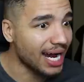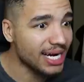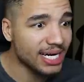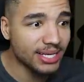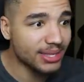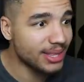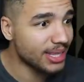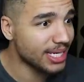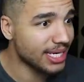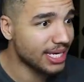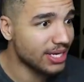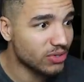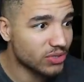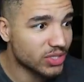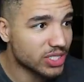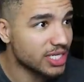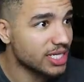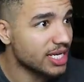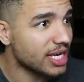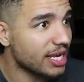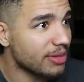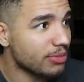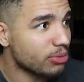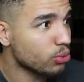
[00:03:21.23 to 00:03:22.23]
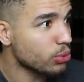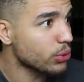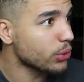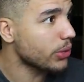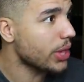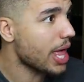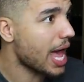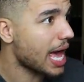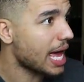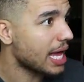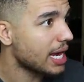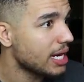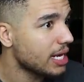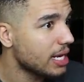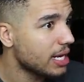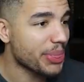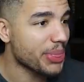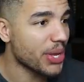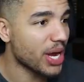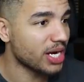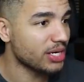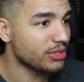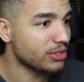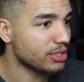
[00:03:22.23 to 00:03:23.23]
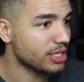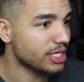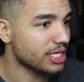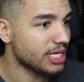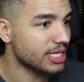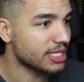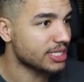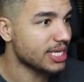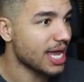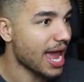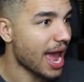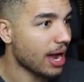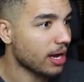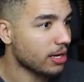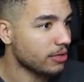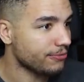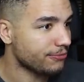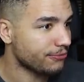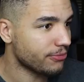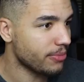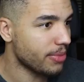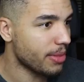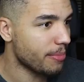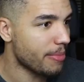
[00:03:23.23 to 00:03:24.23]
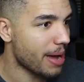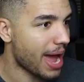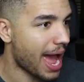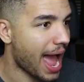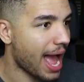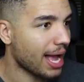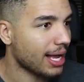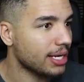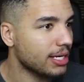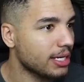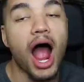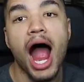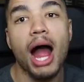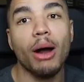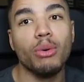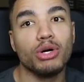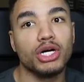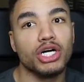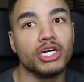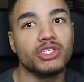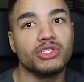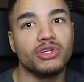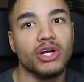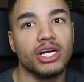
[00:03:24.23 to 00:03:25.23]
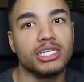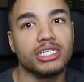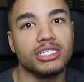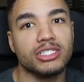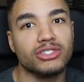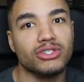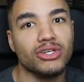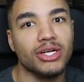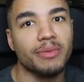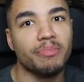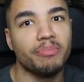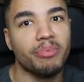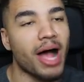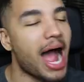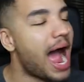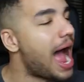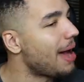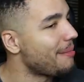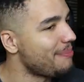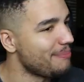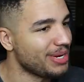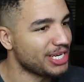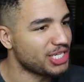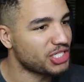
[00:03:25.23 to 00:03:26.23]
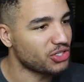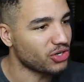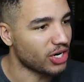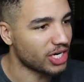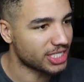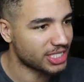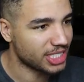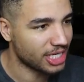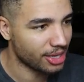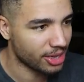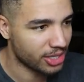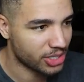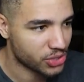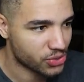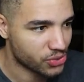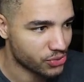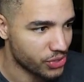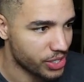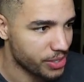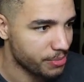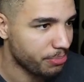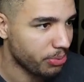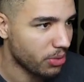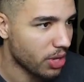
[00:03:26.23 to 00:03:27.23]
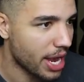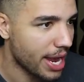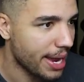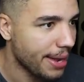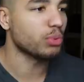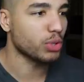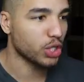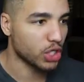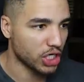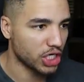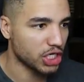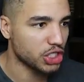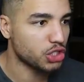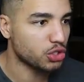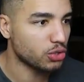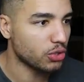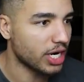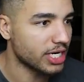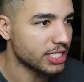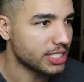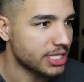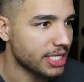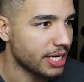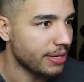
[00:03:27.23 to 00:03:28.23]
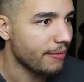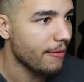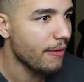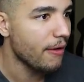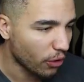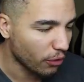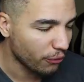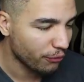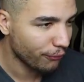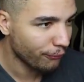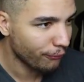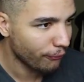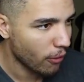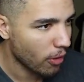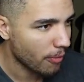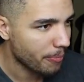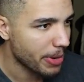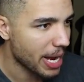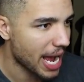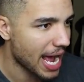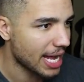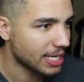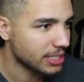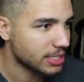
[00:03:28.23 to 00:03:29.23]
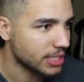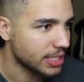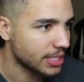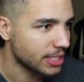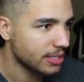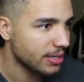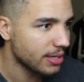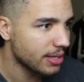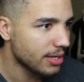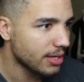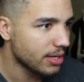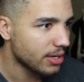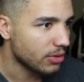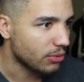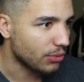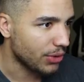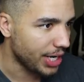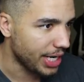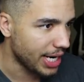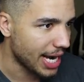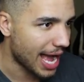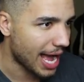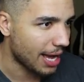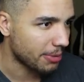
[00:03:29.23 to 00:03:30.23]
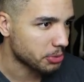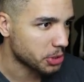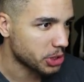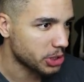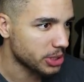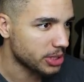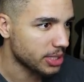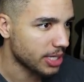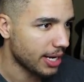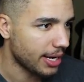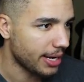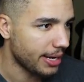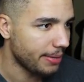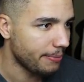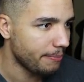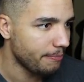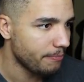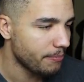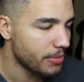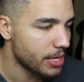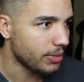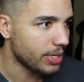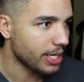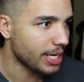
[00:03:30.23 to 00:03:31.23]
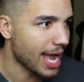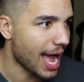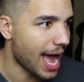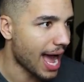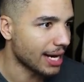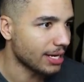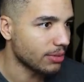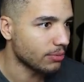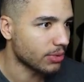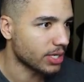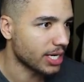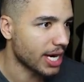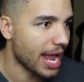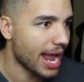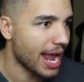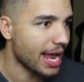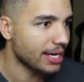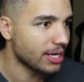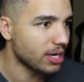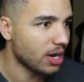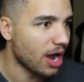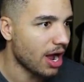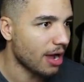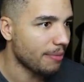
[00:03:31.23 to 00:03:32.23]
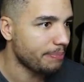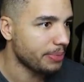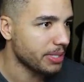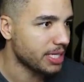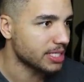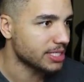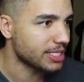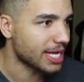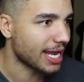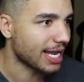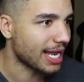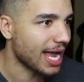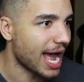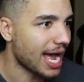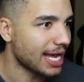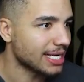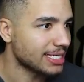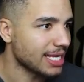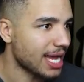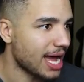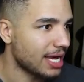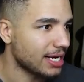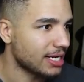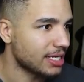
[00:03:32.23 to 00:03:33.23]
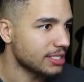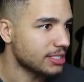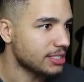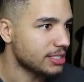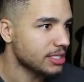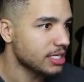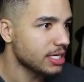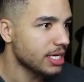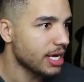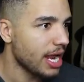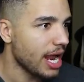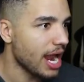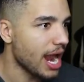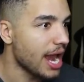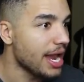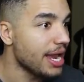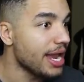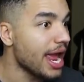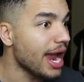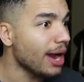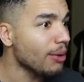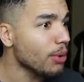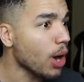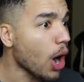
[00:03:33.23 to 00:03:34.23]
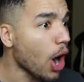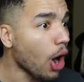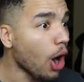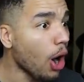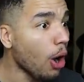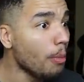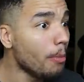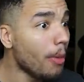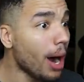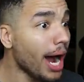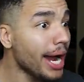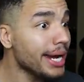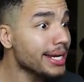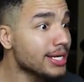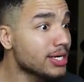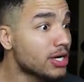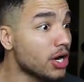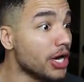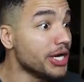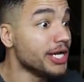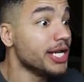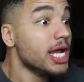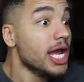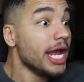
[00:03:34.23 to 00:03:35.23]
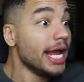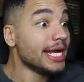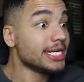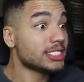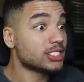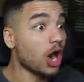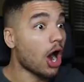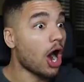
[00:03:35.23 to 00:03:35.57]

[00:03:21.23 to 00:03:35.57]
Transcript: I didn't think he was gonna get through that. I thought he was gonna get tackled from the back. All right, we're gonna trust the screenplay. I haven't been trusting the screenplay. We're gonna trust it. Four for four passing. Read option time. We got it. We're going to hand it off because that guy's on us. And there, oh my goodness, he's